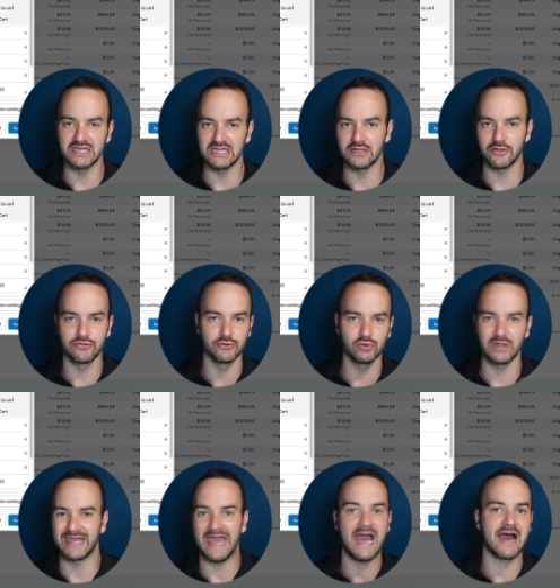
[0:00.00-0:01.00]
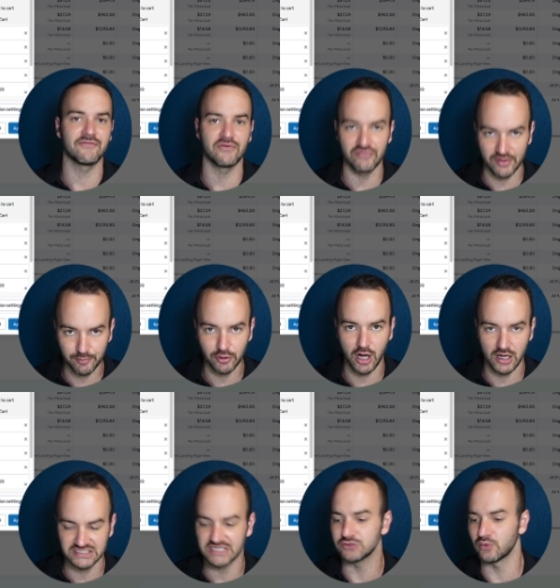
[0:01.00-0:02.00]
getting through like half of the
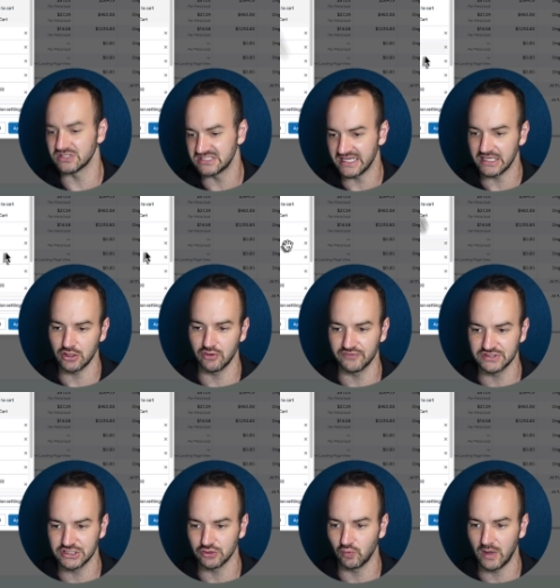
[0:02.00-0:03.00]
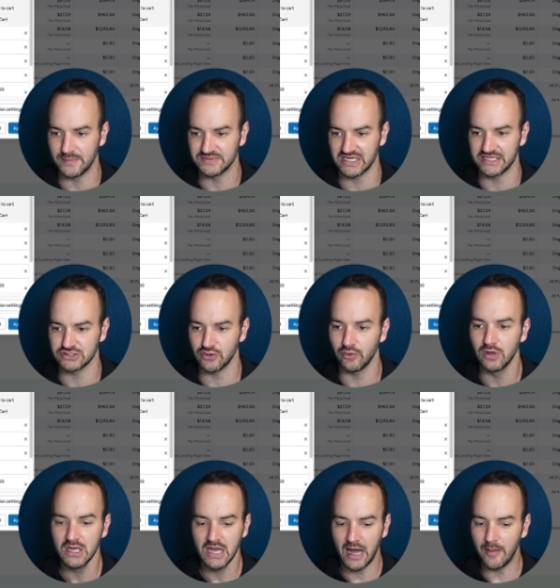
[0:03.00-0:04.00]
process once they get over to your website. So
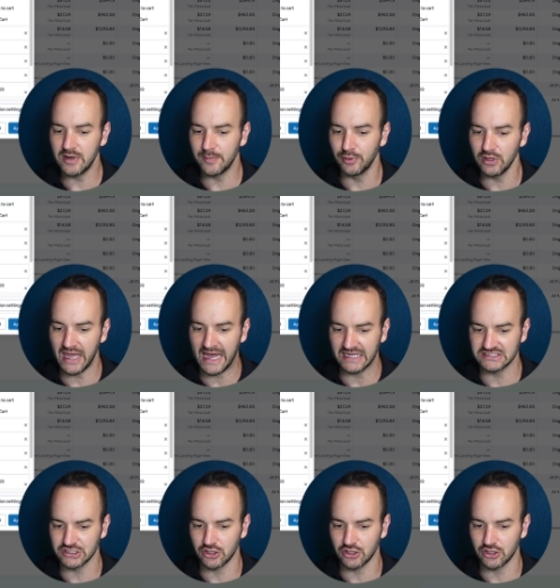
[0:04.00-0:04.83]
I'm going to put add to